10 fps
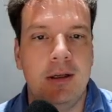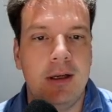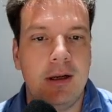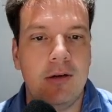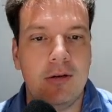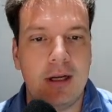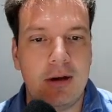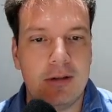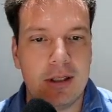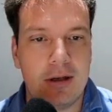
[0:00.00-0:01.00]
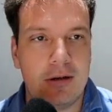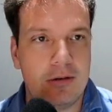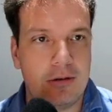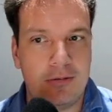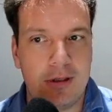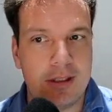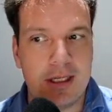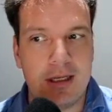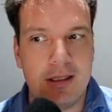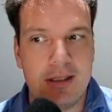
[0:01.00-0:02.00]
Go down to the Control Freak
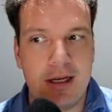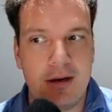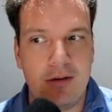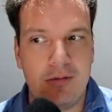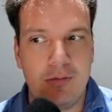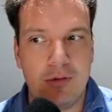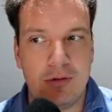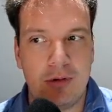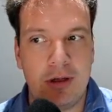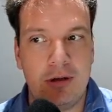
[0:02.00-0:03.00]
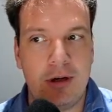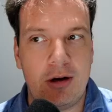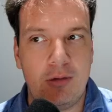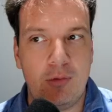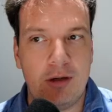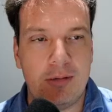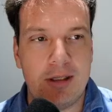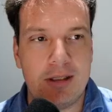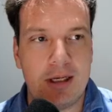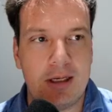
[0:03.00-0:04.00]
settings now. So here we are in
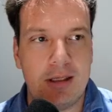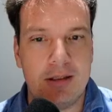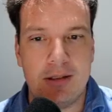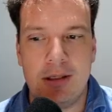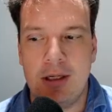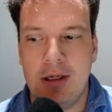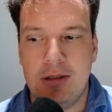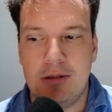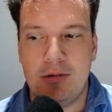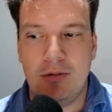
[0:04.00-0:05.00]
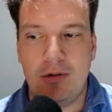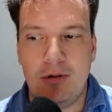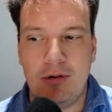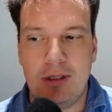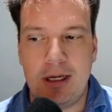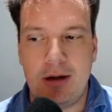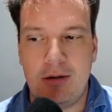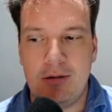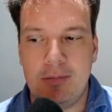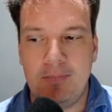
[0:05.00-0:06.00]
Workplace Settings. Scroll
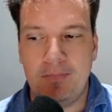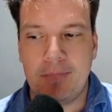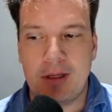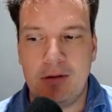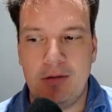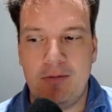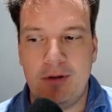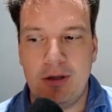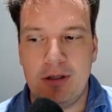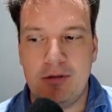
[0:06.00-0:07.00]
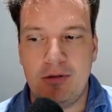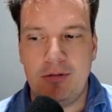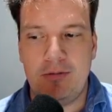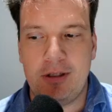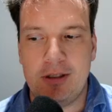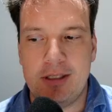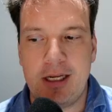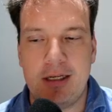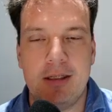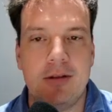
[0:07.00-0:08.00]
down. Look for Control Freak
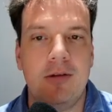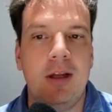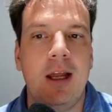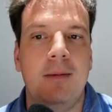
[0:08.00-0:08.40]
settings. Okay.